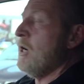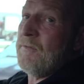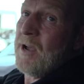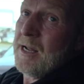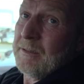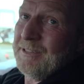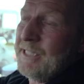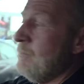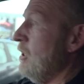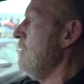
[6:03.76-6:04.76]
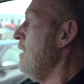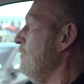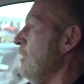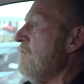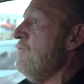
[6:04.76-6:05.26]
of our demo,
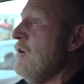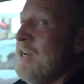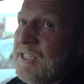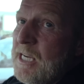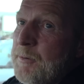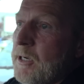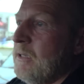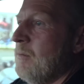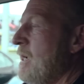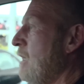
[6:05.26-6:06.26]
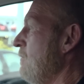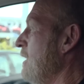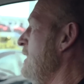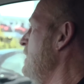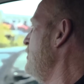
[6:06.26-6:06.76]
I've got a very steep hill at the back of
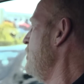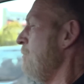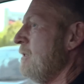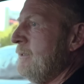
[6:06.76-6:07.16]
our dealership.